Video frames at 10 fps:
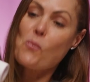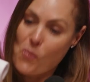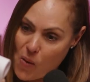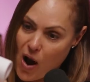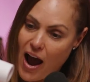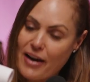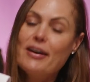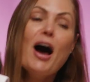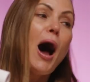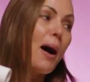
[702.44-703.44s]
1.
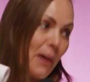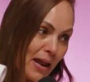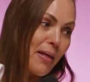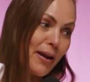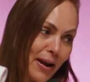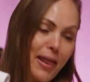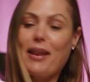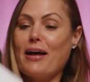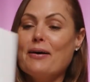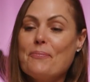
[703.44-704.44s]
Blah, blah, blah,
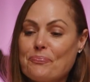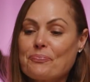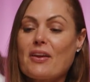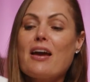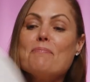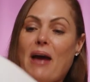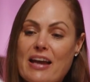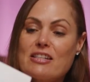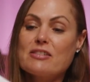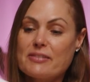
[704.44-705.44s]
blah,
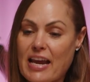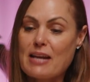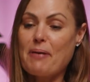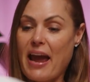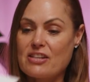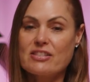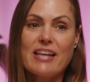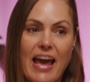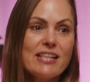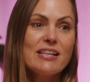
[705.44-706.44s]
blah. 10 pages
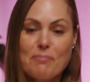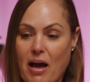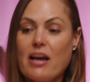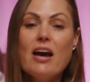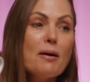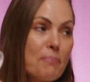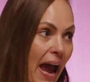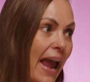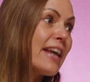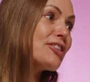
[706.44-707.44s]
later, I'm like, page